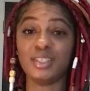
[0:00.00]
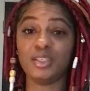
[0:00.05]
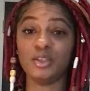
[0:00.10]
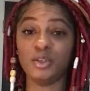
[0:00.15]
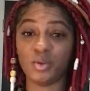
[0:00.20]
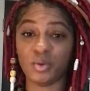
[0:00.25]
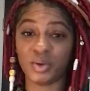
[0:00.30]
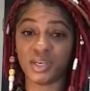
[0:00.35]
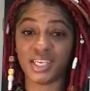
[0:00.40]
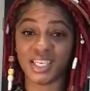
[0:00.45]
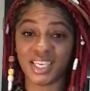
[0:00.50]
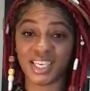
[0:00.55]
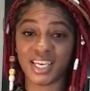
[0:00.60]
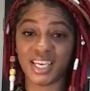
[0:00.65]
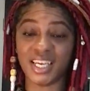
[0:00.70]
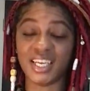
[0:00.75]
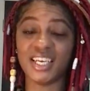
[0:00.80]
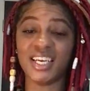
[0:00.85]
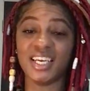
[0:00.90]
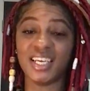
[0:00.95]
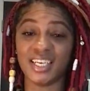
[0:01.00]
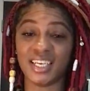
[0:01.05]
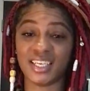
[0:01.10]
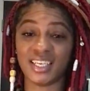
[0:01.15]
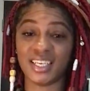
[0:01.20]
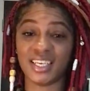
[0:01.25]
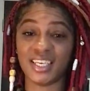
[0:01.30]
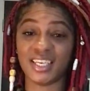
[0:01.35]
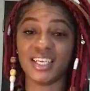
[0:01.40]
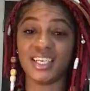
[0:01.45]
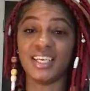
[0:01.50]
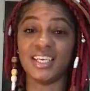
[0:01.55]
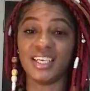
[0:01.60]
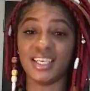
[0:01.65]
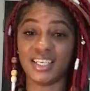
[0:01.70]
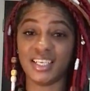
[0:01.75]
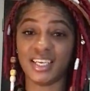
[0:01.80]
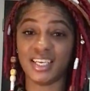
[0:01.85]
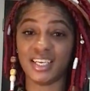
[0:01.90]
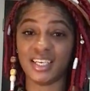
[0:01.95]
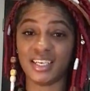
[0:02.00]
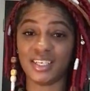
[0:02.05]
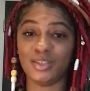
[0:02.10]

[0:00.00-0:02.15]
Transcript: to do it again and again and again.